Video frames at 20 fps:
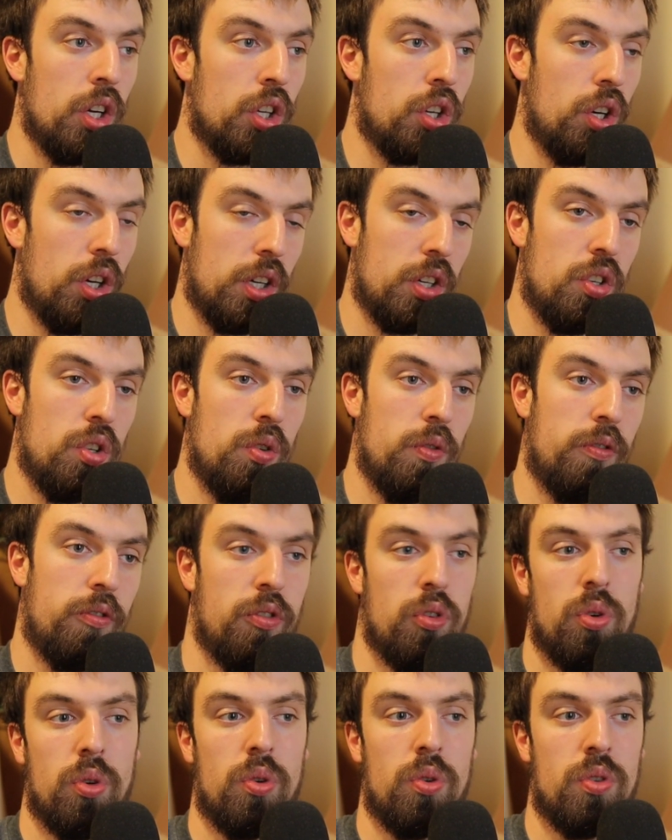cook new
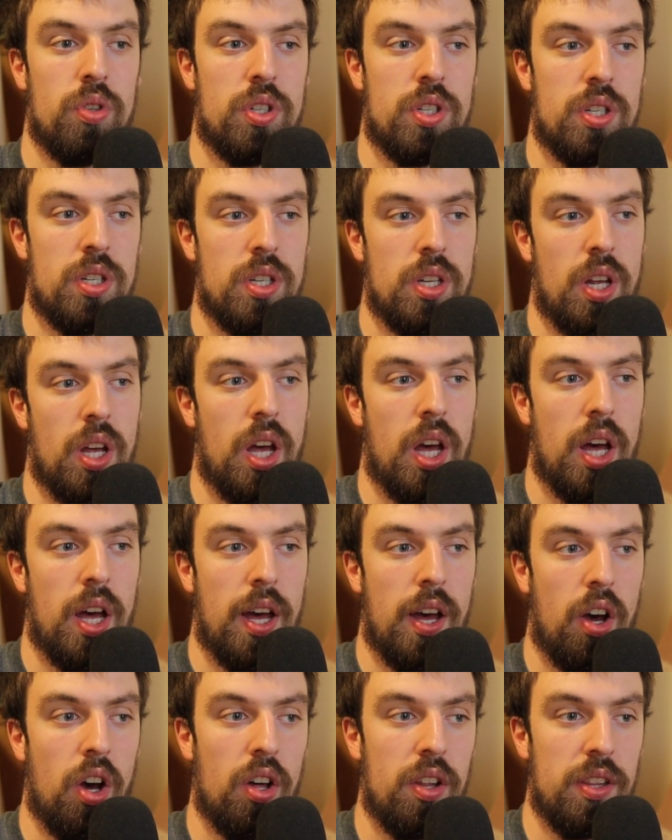foods,
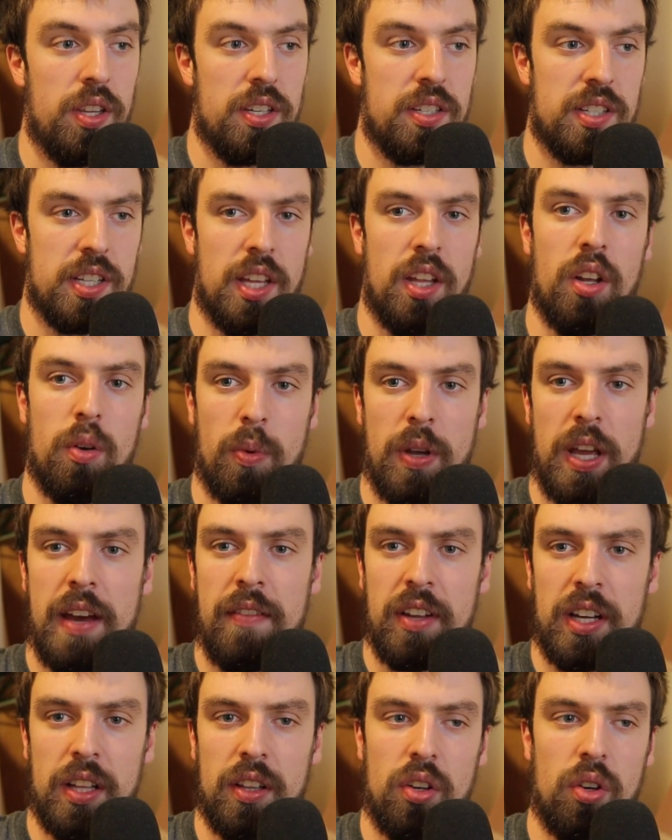on the skillet. We
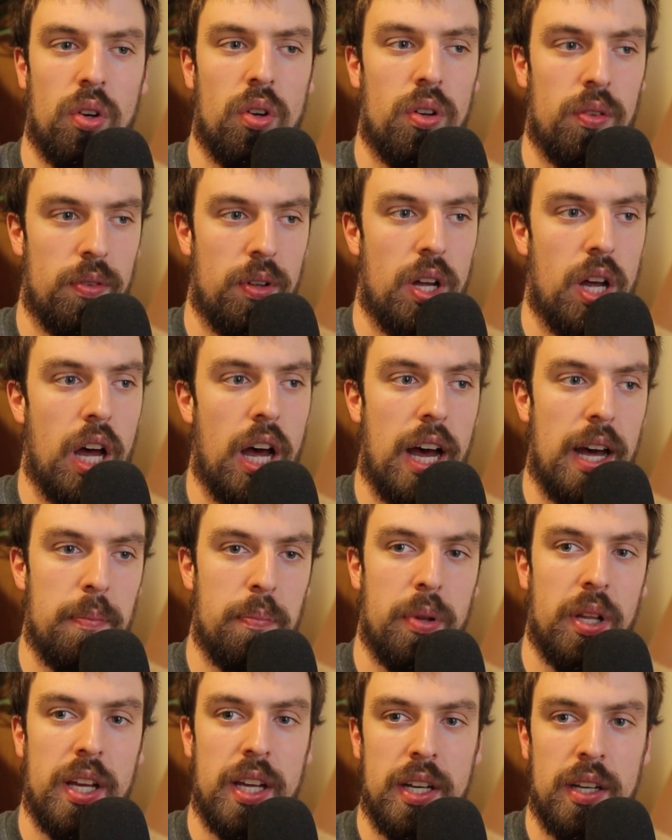have like a little
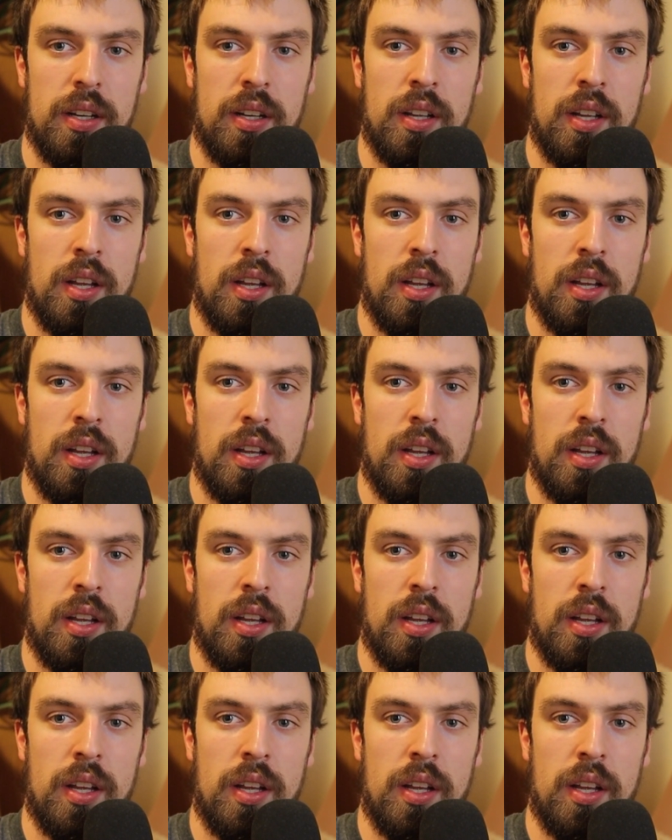hot plate.